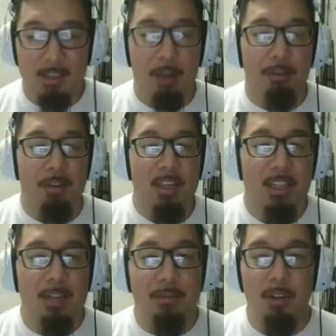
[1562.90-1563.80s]
healthy as
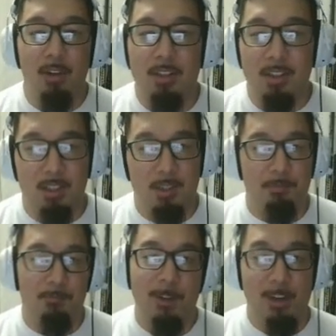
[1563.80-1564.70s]
they've looked since
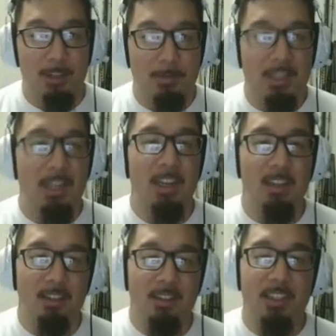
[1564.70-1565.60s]
really the beginning of
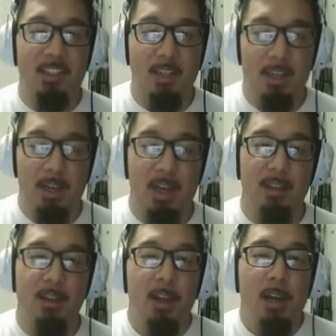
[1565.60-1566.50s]
the season.
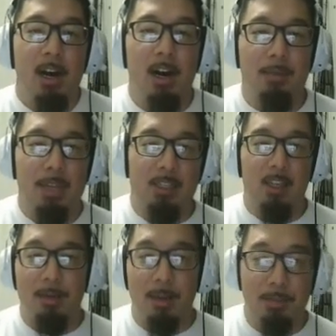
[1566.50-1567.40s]
And that's
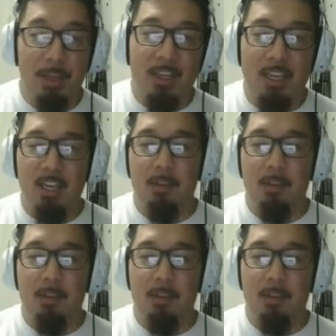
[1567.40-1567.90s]
going to be a big key